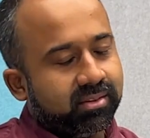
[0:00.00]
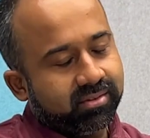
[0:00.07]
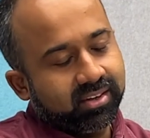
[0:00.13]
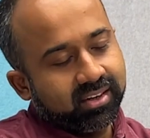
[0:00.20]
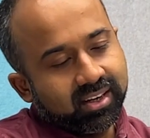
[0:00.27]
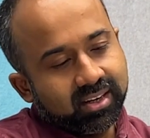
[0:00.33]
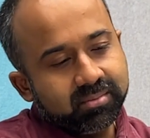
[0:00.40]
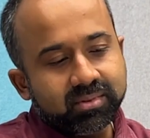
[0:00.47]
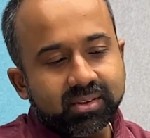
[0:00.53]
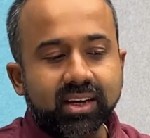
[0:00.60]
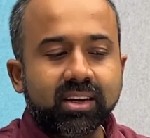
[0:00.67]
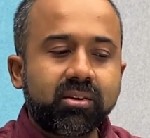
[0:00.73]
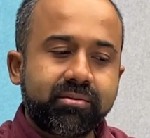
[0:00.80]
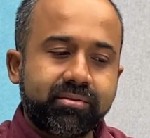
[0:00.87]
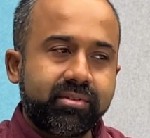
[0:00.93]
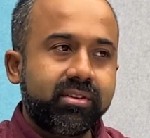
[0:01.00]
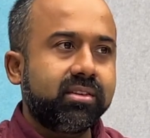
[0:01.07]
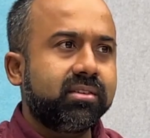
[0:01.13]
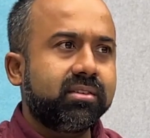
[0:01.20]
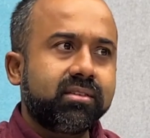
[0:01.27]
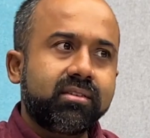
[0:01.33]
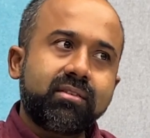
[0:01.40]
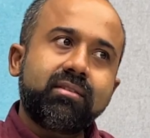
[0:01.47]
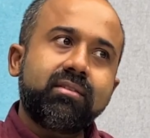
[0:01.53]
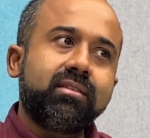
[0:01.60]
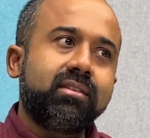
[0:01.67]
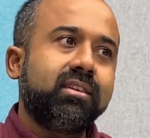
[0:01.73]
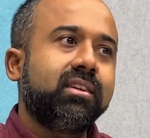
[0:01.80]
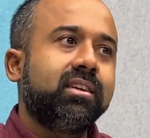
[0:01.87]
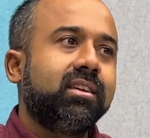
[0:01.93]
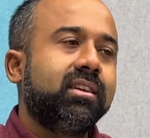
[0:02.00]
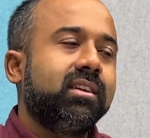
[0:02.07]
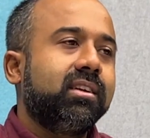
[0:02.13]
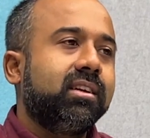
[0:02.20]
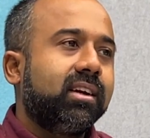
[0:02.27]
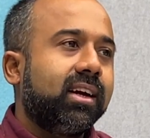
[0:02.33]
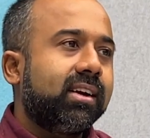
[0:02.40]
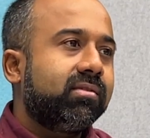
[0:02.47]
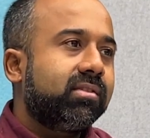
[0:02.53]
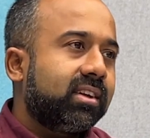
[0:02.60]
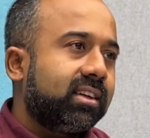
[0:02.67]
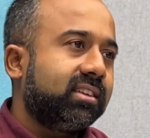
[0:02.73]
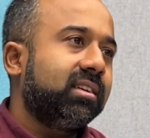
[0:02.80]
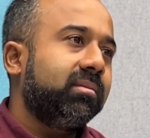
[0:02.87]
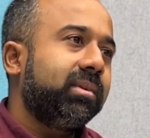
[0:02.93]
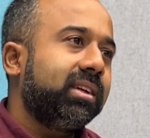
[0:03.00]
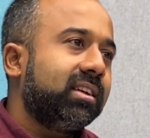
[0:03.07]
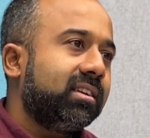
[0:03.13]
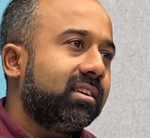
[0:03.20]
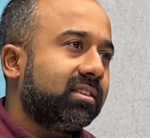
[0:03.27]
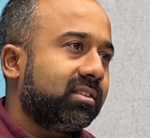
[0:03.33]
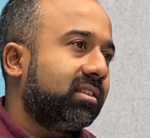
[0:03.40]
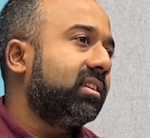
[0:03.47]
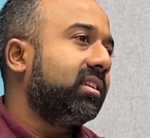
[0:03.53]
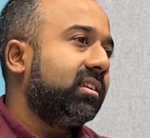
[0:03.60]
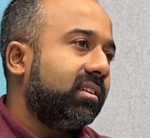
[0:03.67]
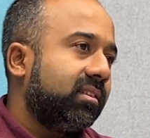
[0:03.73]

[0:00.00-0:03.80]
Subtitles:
our times and of the advertising and media industry